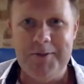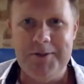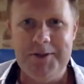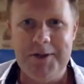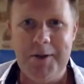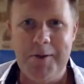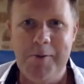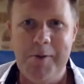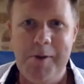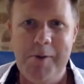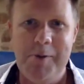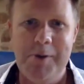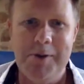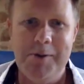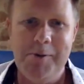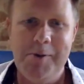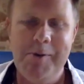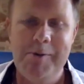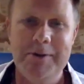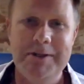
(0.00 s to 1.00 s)
So we
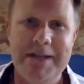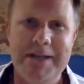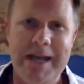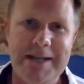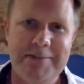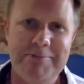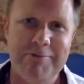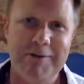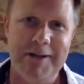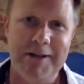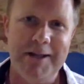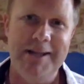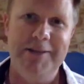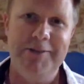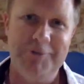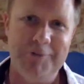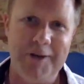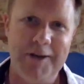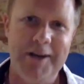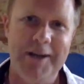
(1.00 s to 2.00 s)
were desperately
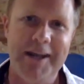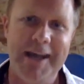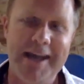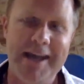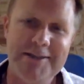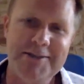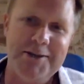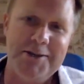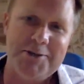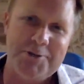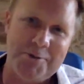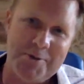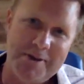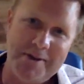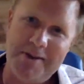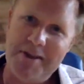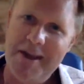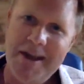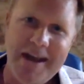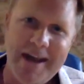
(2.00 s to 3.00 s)
trying to get in touch with
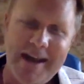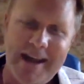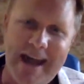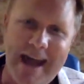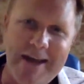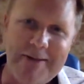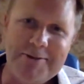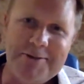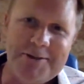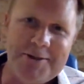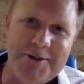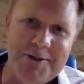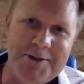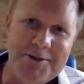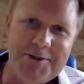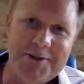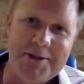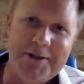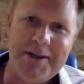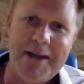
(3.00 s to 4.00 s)

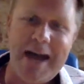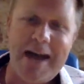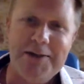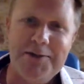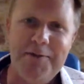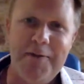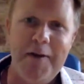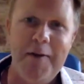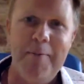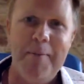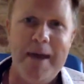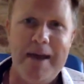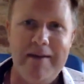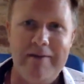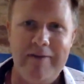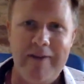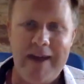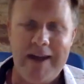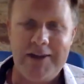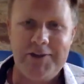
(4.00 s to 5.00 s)
councils and asphalt
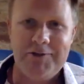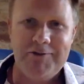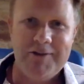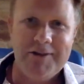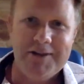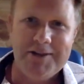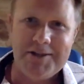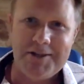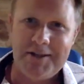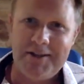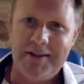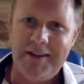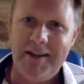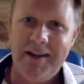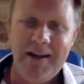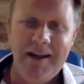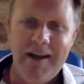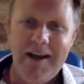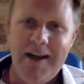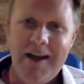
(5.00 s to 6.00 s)
manufacturers. And
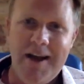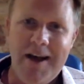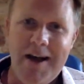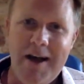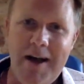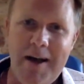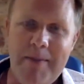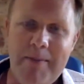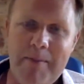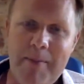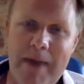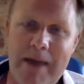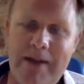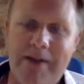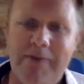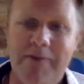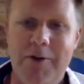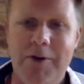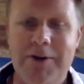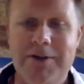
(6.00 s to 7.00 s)

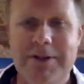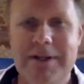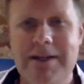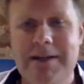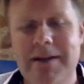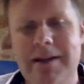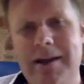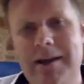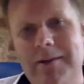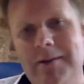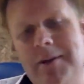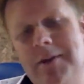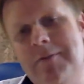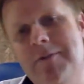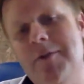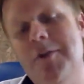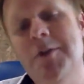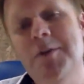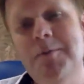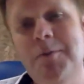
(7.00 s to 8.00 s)
of course, the
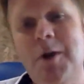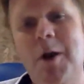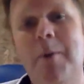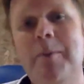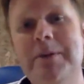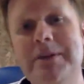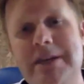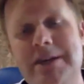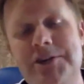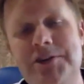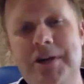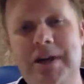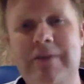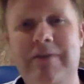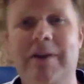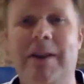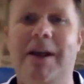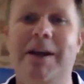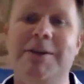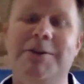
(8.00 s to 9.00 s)
Voom competition, if
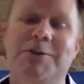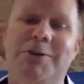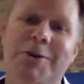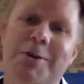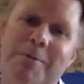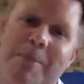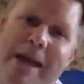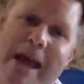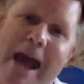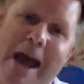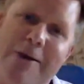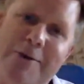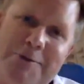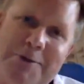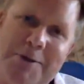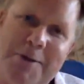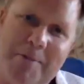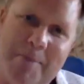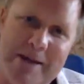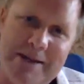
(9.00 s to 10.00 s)
you like, took me out
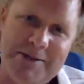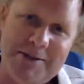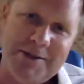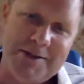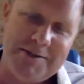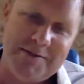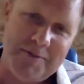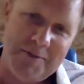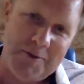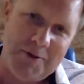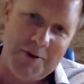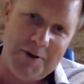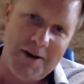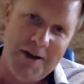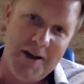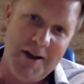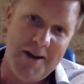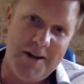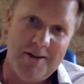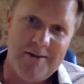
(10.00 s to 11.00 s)
of the business for
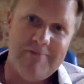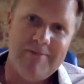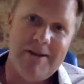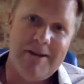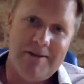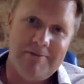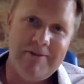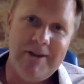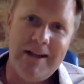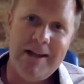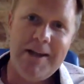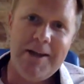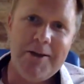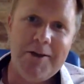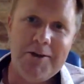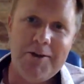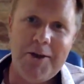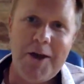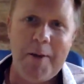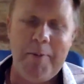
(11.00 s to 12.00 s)
really a
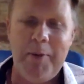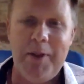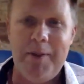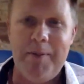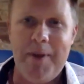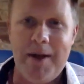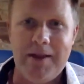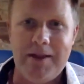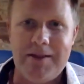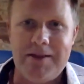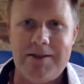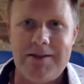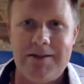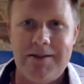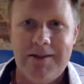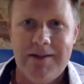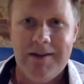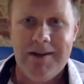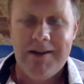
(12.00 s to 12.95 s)
good couple of months.